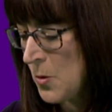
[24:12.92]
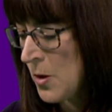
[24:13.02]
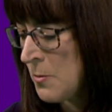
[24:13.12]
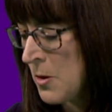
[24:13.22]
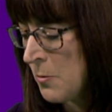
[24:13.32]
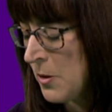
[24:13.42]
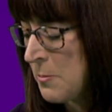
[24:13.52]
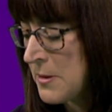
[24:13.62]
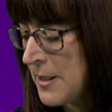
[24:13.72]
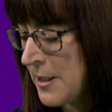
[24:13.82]

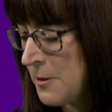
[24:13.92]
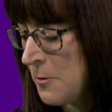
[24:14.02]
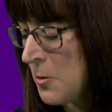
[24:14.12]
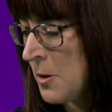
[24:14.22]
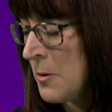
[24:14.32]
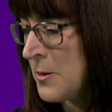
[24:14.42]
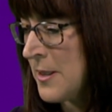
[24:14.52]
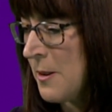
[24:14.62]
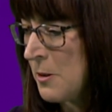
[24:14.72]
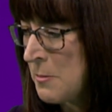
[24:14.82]
reproductive hormones
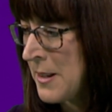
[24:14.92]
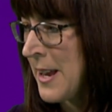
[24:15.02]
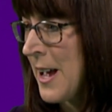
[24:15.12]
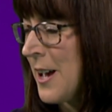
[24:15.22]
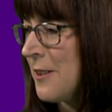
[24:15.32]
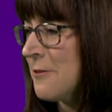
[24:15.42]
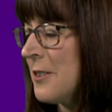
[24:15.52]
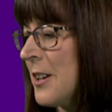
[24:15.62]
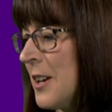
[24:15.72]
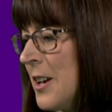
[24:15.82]
that women have